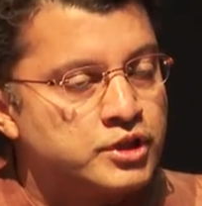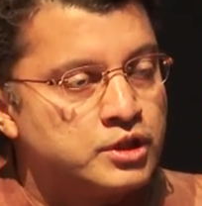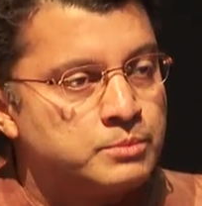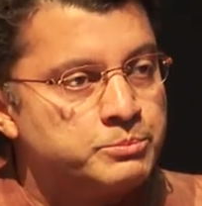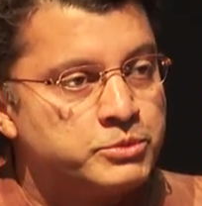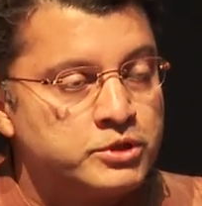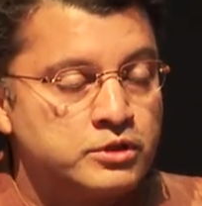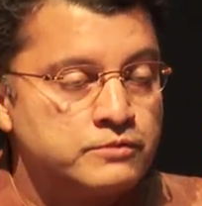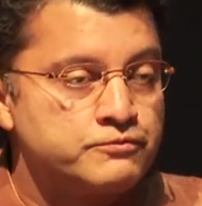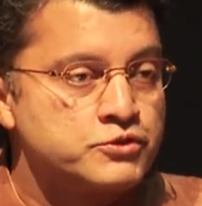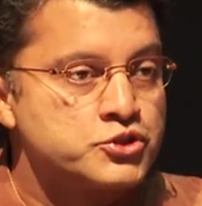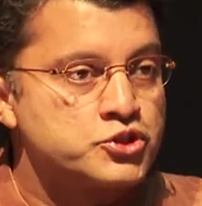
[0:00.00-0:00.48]
a
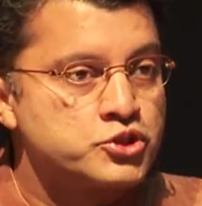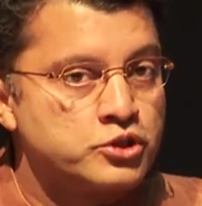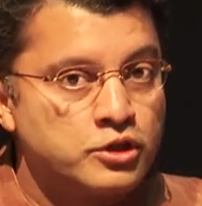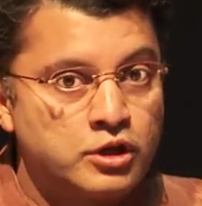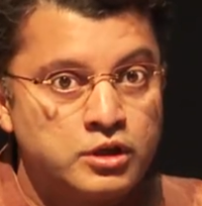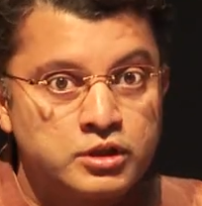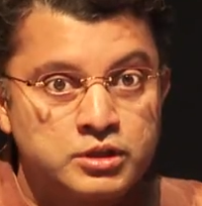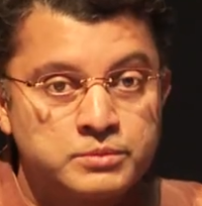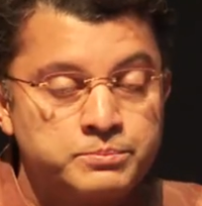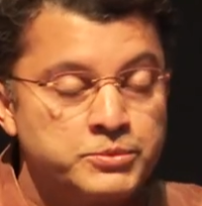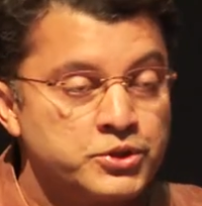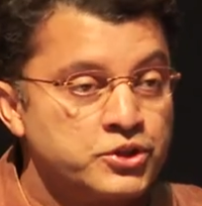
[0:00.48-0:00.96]
bit of a
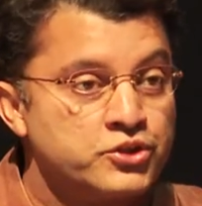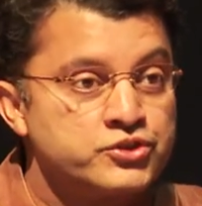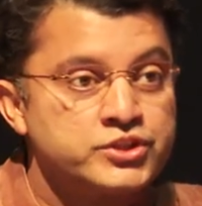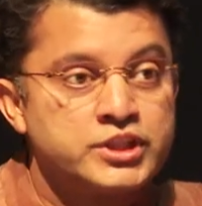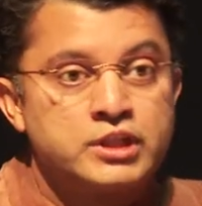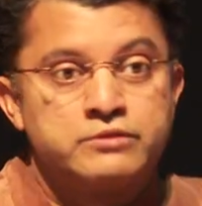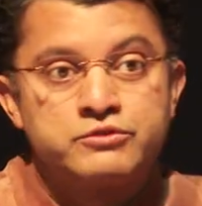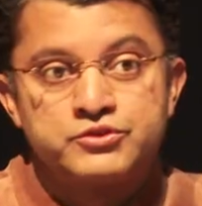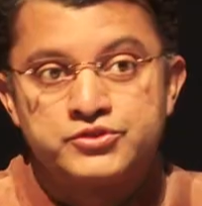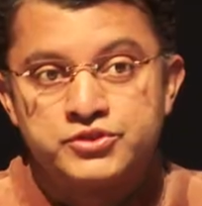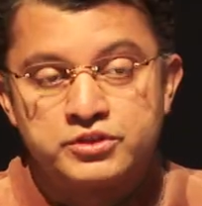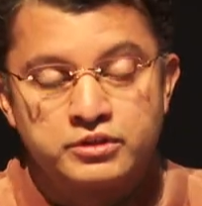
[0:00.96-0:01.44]
shock because
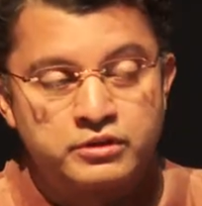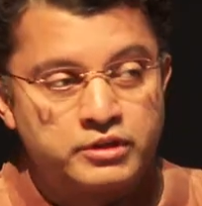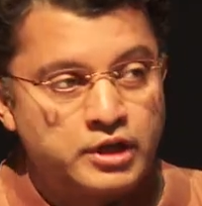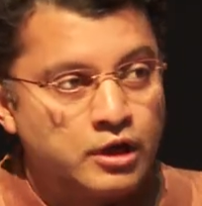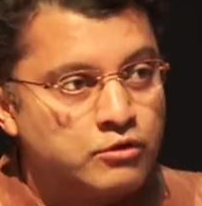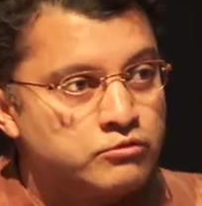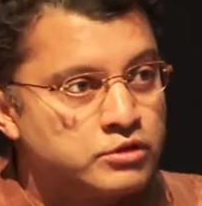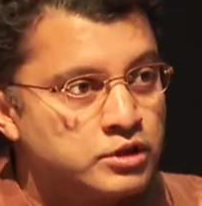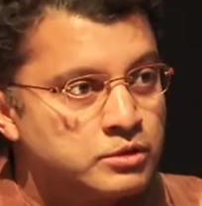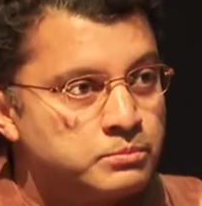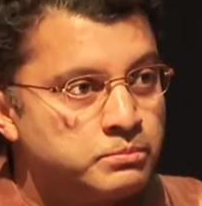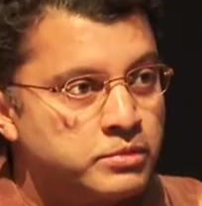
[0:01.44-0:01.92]
I was
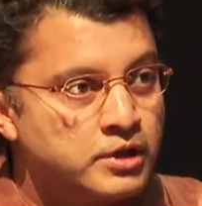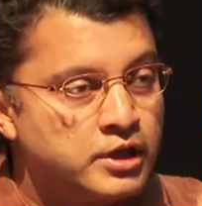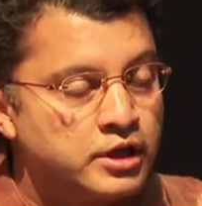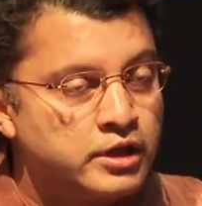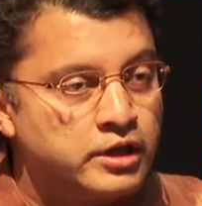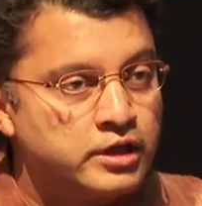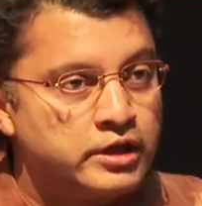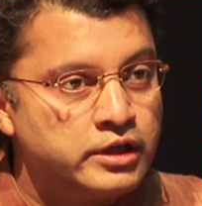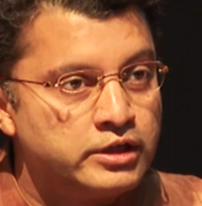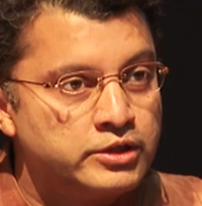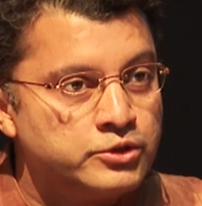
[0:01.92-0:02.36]
surrounded by,